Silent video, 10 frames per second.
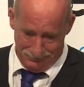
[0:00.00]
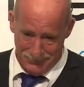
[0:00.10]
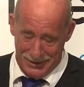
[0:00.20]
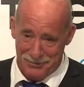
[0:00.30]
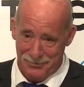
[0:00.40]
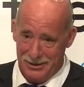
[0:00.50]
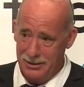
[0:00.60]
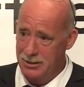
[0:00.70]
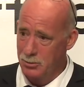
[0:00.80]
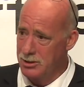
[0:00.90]
Then the funny
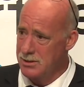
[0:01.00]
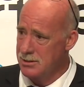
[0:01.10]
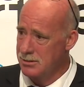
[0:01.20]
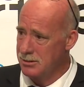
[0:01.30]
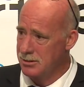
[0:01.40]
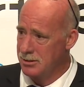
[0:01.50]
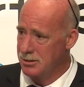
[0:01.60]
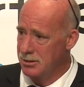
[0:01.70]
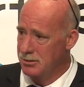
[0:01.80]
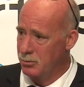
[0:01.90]
thing was,
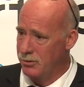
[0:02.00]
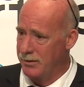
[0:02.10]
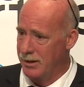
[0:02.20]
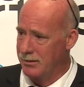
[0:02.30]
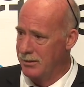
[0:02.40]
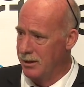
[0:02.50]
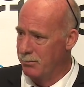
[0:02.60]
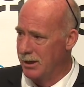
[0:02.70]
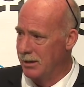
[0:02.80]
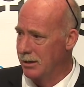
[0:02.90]
we found that our
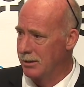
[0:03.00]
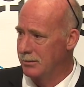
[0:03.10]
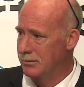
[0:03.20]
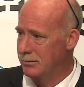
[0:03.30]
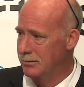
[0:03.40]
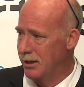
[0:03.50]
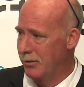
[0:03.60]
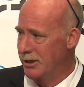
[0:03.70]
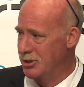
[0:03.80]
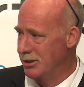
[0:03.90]
banker,
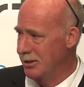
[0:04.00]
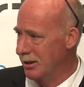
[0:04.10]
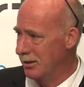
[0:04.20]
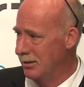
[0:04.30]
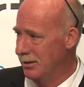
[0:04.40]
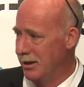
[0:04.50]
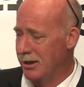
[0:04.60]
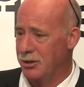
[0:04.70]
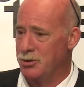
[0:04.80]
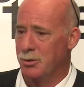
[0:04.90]
our engineer,
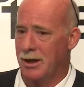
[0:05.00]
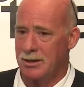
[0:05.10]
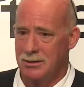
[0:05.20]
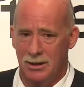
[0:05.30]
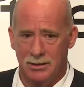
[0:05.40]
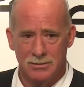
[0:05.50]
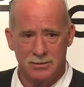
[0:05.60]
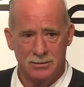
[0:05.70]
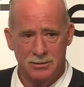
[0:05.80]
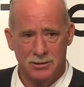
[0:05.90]
and our 2 architects
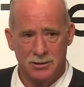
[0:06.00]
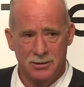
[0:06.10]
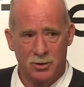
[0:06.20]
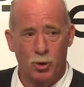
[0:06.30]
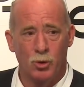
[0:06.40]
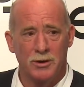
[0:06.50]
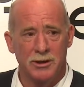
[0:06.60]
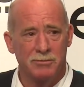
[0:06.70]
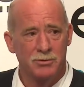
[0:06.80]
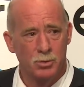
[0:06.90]
all
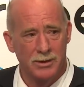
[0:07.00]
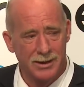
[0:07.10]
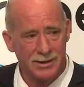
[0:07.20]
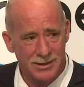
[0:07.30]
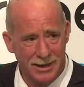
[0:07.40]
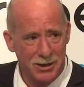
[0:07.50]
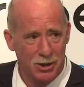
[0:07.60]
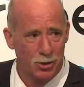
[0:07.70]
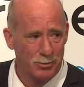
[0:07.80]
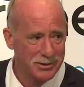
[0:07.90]
lived within 10
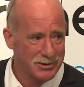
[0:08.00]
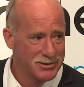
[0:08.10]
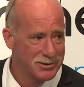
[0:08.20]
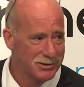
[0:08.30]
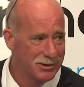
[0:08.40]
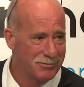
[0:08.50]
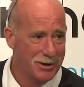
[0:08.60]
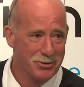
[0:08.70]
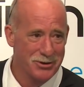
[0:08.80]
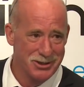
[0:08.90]
kilometres of
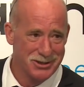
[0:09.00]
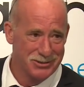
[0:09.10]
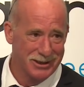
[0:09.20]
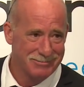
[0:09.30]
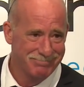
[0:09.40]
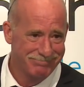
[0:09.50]
our project site.